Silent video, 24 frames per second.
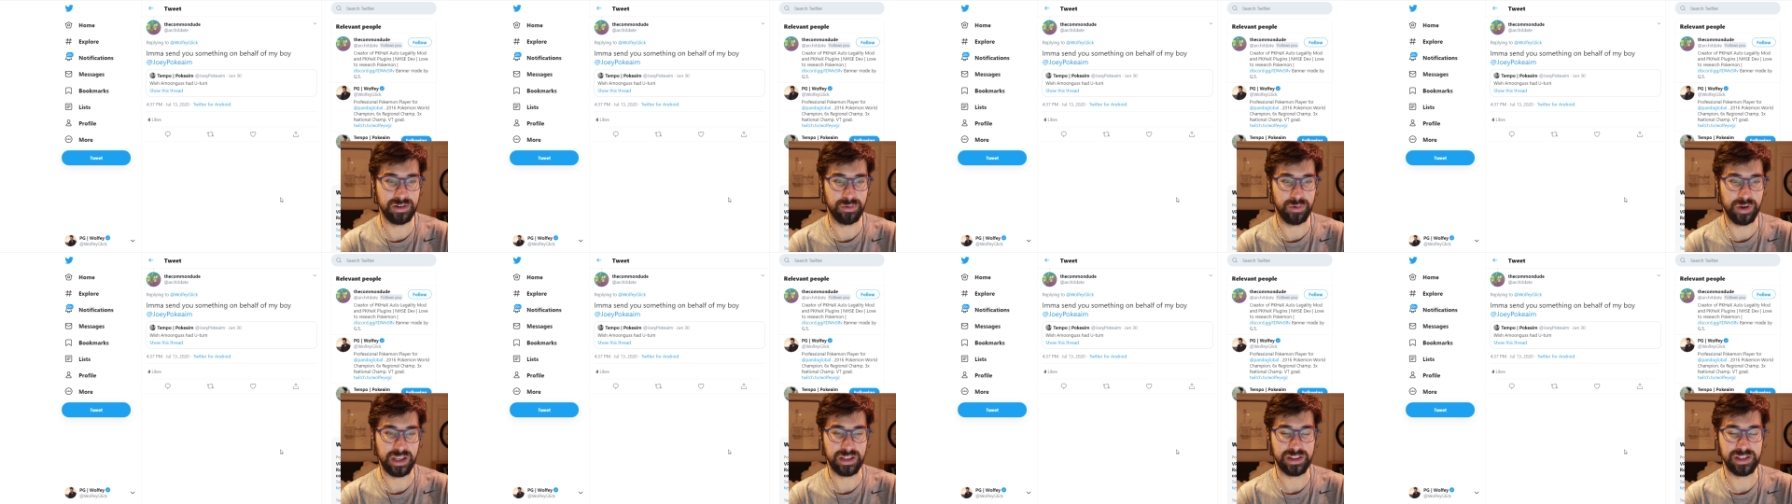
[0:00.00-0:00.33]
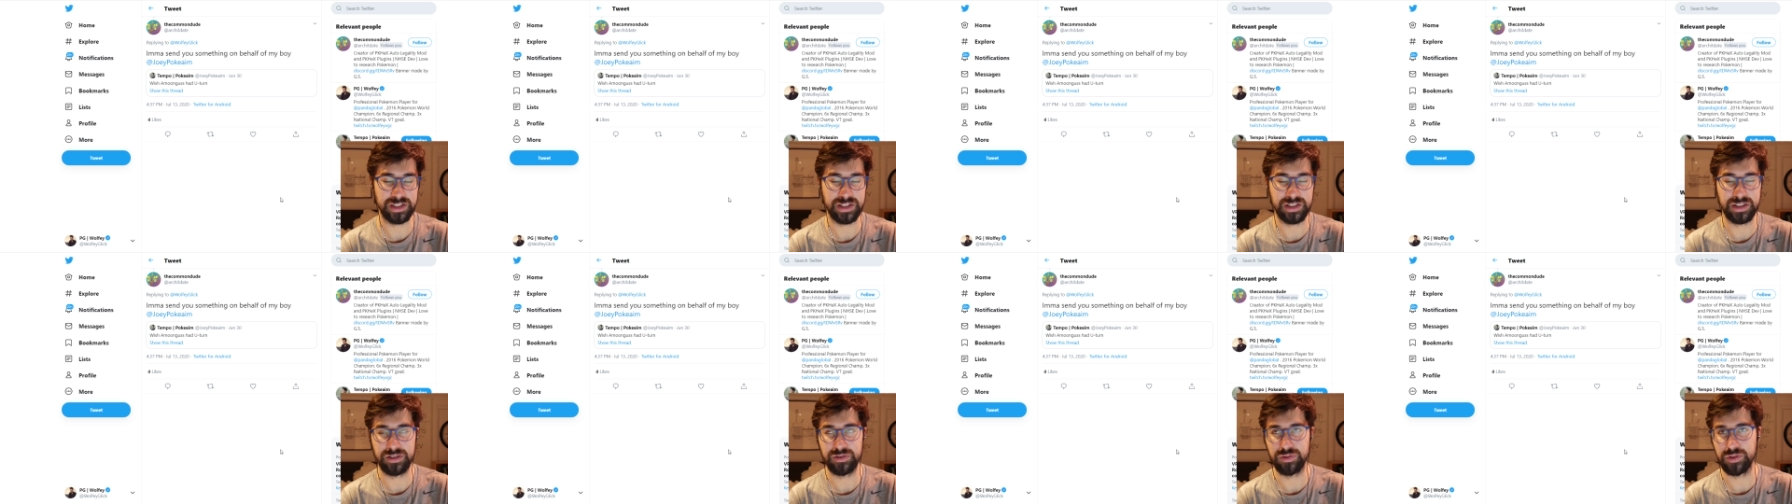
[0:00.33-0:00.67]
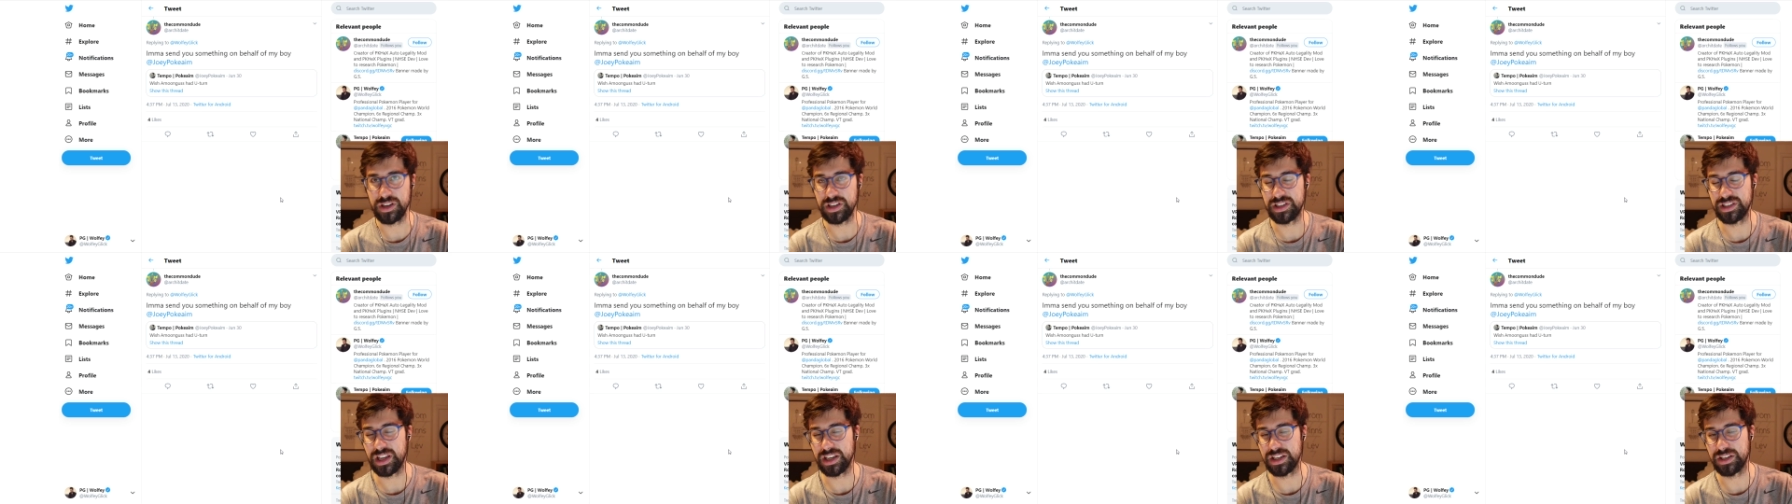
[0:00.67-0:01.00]
we get this
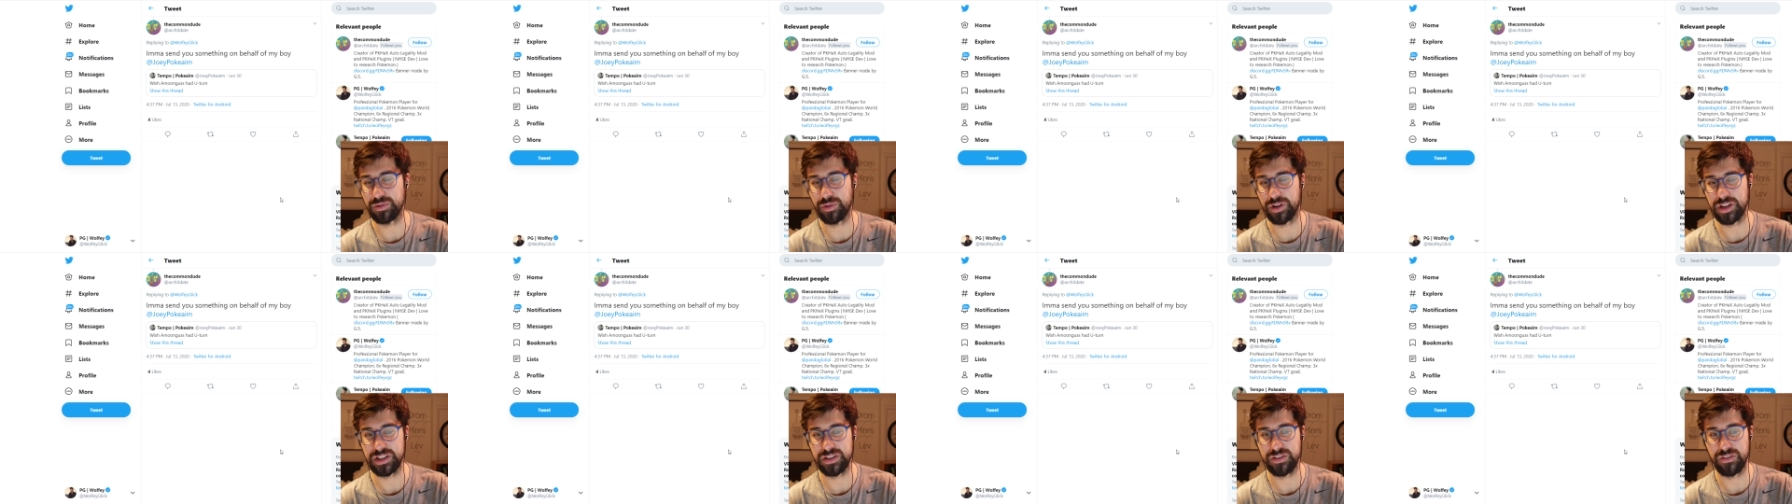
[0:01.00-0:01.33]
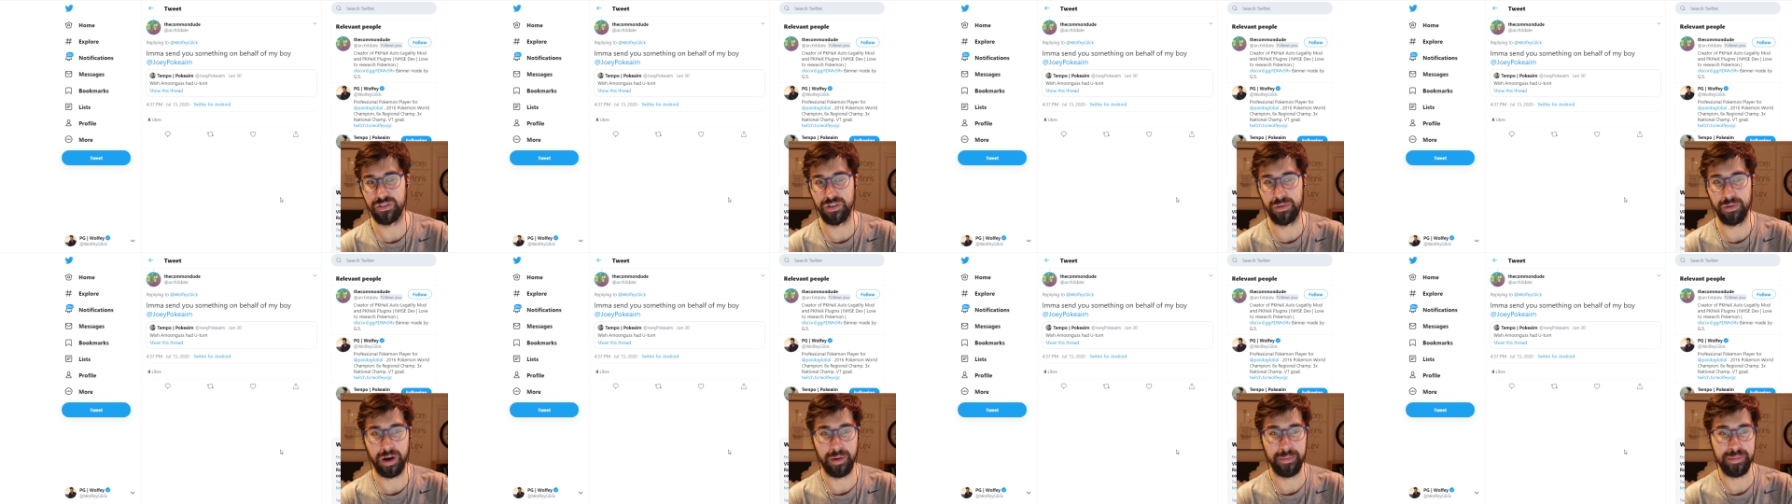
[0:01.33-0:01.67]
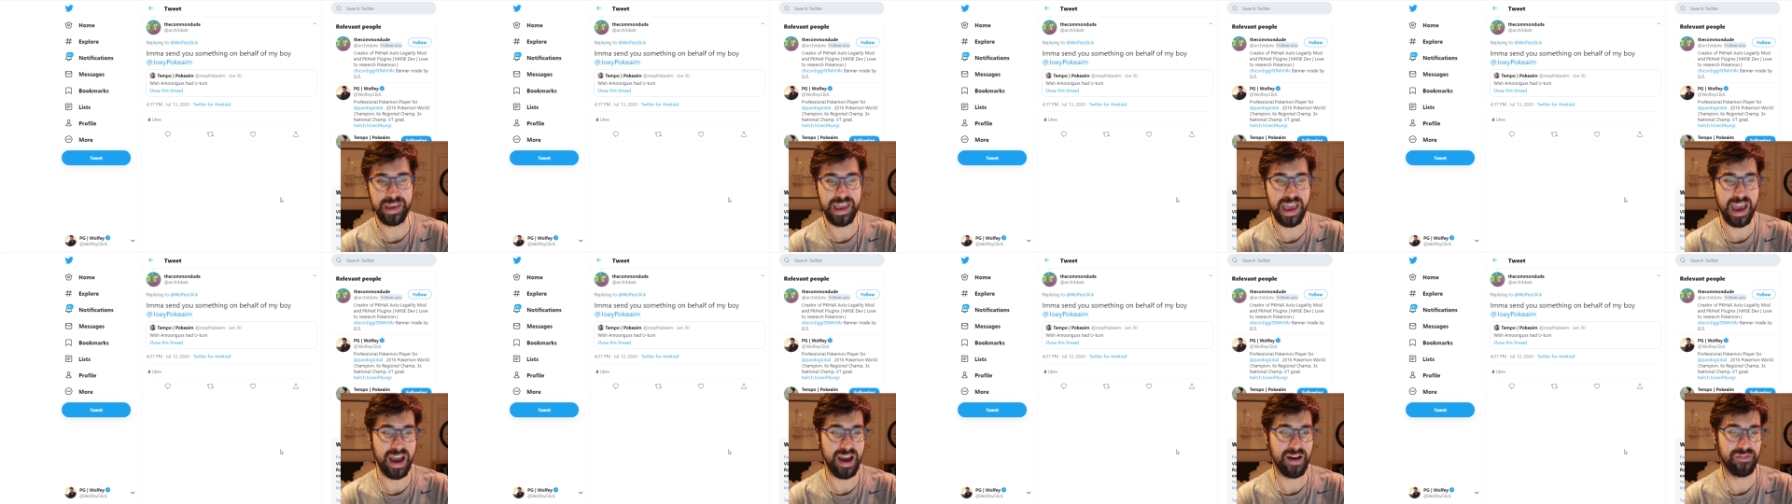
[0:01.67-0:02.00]
tweet sent to us on
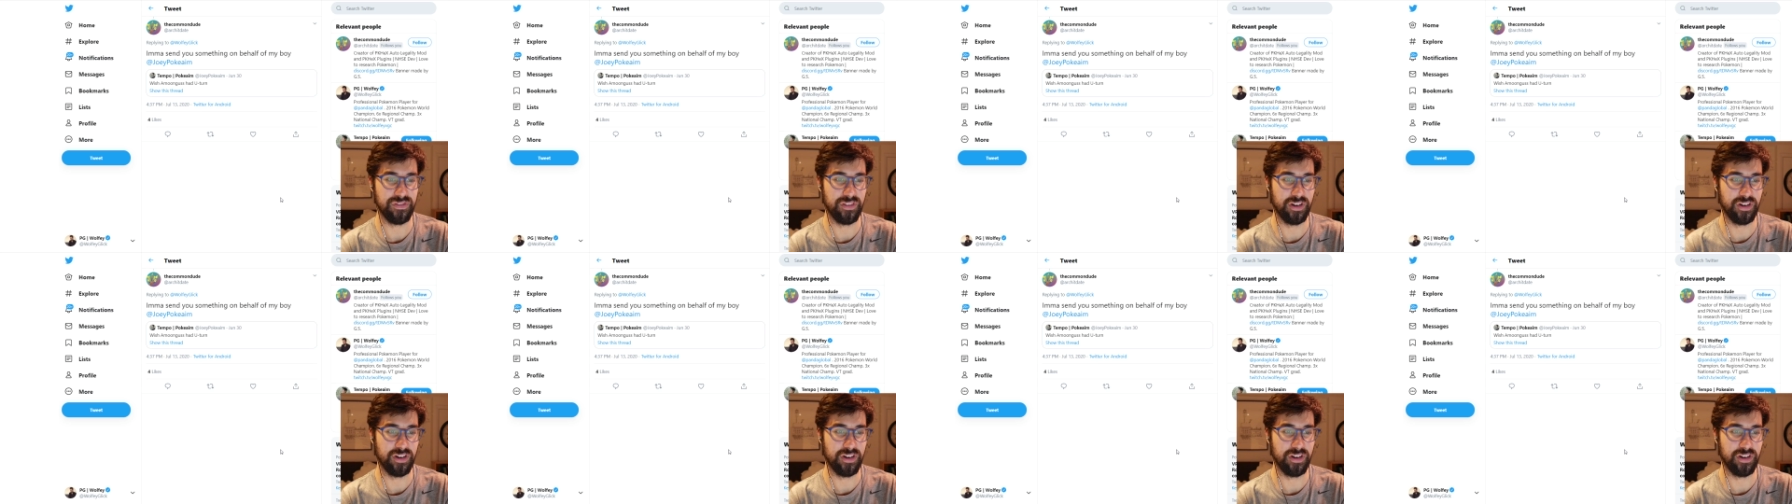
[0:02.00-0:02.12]
behalf